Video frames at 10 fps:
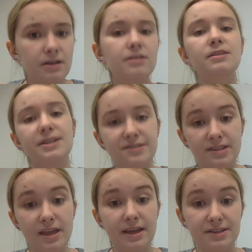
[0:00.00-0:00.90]
these
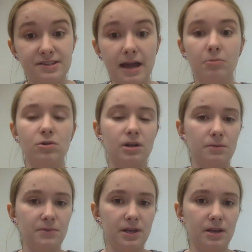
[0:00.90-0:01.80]
things that we're going
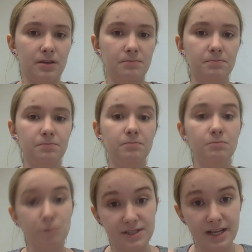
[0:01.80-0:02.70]
to be
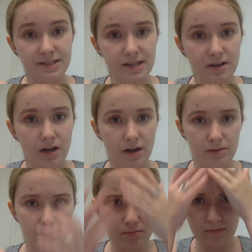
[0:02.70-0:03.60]
presenting on,